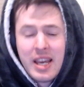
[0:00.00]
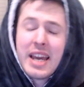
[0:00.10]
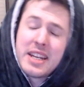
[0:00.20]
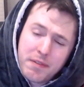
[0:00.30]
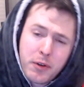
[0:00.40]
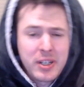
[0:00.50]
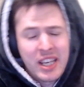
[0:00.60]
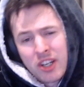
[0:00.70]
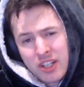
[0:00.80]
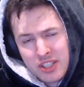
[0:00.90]
And if already
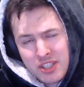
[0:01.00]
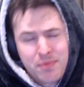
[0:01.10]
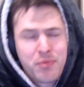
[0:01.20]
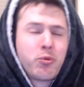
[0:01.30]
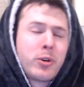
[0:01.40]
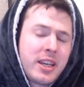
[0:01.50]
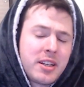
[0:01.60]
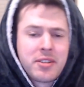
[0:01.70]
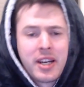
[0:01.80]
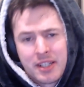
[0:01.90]
heard,
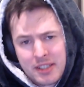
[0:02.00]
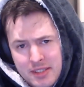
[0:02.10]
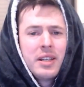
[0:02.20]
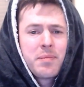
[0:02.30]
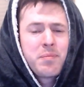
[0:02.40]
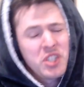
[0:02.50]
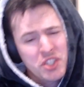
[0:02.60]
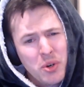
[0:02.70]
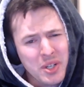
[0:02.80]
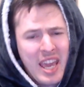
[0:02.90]
reiterated.
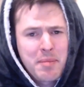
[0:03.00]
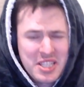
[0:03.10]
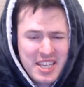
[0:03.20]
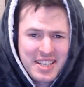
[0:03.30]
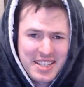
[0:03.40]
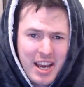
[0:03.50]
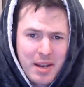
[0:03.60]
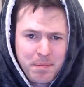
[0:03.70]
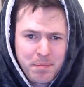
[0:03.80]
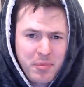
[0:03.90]
Does your game stand
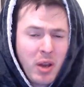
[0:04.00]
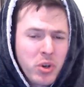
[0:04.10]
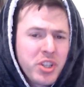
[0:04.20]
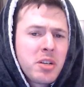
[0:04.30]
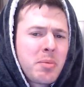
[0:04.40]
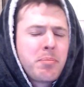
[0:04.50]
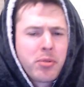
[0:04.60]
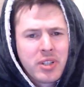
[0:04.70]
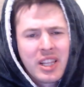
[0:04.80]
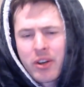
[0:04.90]
out? I want you to be
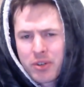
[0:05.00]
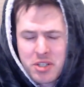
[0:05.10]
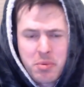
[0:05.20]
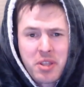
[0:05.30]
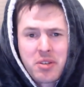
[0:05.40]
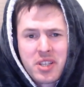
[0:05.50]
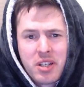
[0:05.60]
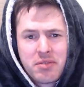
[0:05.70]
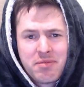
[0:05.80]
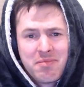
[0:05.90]
brutally honest with
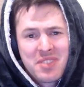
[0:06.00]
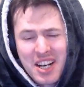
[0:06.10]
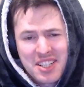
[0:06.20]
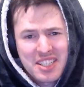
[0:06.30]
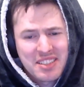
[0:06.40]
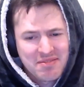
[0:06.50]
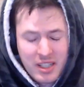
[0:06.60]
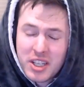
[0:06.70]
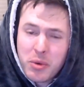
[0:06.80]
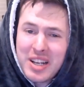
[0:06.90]
yourself. Does it?
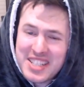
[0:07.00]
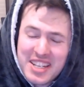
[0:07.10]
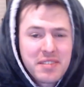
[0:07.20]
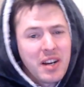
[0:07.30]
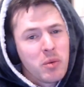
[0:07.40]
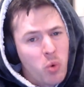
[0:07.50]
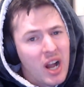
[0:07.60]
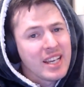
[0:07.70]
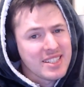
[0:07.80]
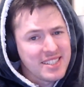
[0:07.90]
Can you identify
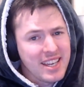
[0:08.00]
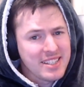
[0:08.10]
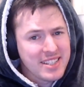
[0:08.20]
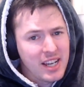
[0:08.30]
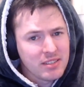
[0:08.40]
why it stands out?